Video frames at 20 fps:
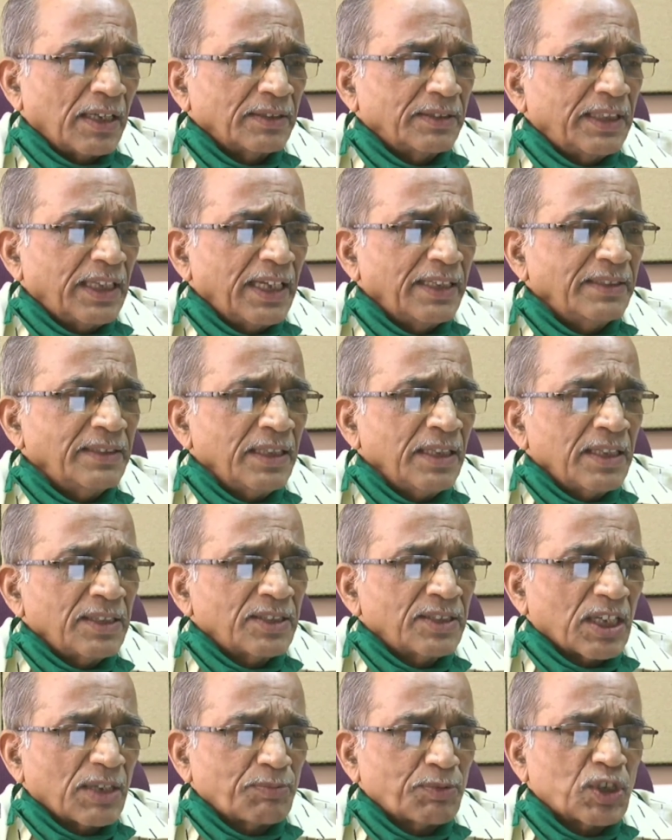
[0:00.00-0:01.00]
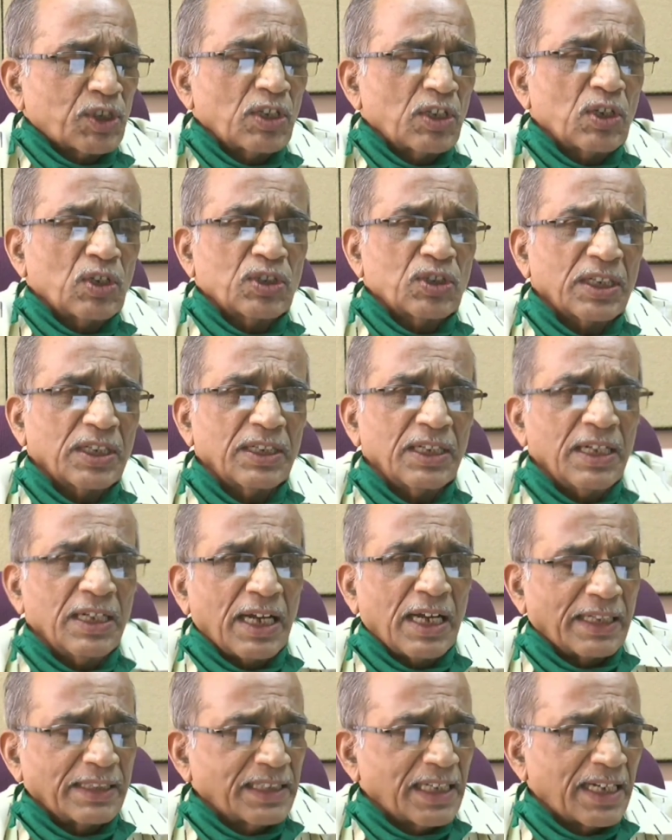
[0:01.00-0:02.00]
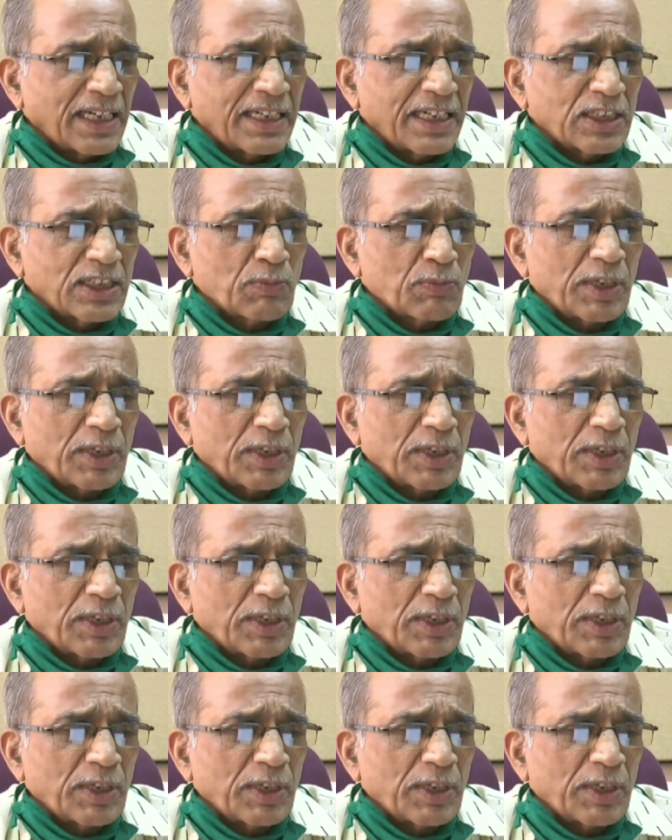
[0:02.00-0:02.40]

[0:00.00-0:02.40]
Then substitution, hazardous